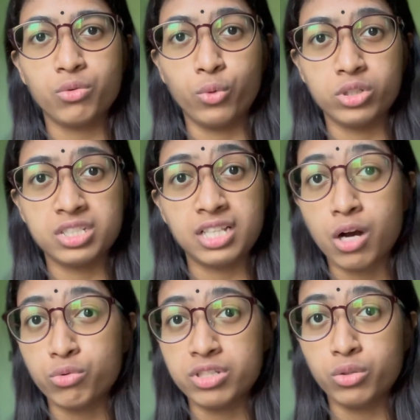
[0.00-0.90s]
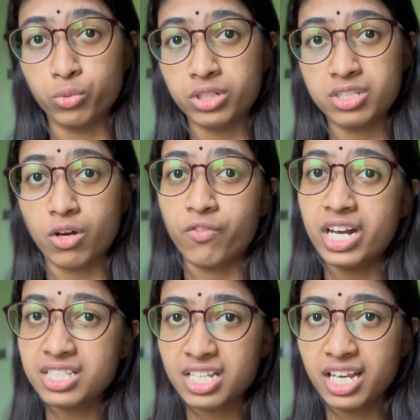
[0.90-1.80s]
was 1,000 words of
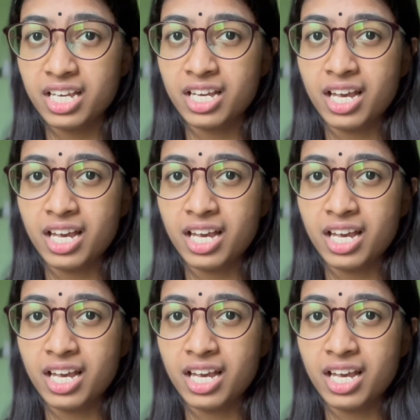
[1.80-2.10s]
essay,